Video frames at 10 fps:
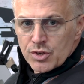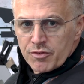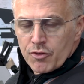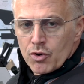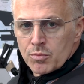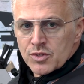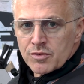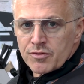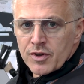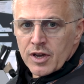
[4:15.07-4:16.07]
forms
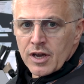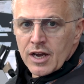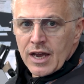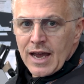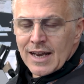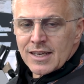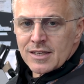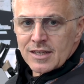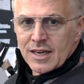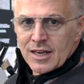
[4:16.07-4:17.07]
of added
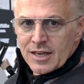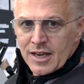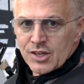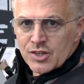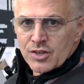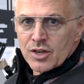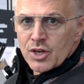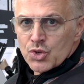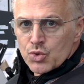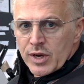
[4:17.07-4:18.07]
inclination,
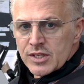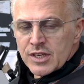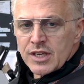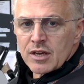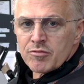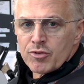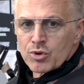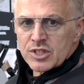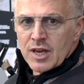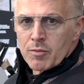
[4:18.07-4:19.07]
20 and
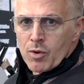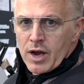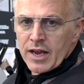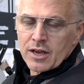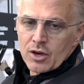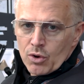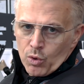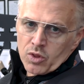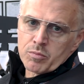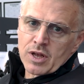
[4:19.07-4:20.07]
40 MOA,
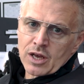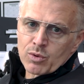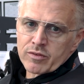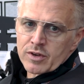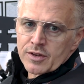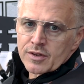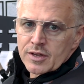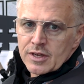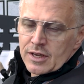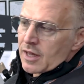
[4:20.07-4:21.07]
or the mil equivalent.
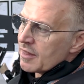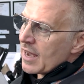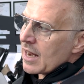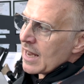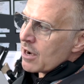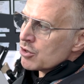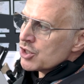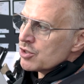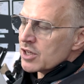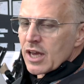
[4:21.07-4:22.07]
That allows
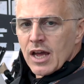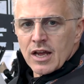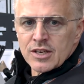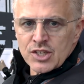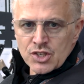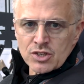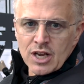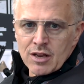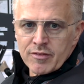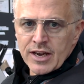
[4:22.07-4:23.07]
you to get additional
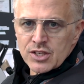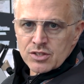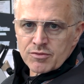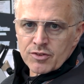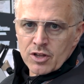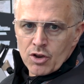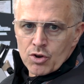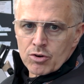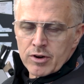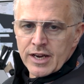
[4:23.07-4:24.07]
elevation for the
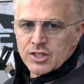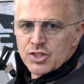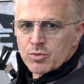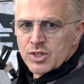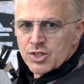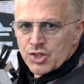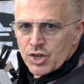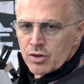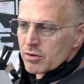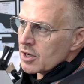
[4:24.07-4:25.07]
longer ranges you wish to
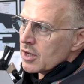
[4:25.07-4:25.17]
shoot.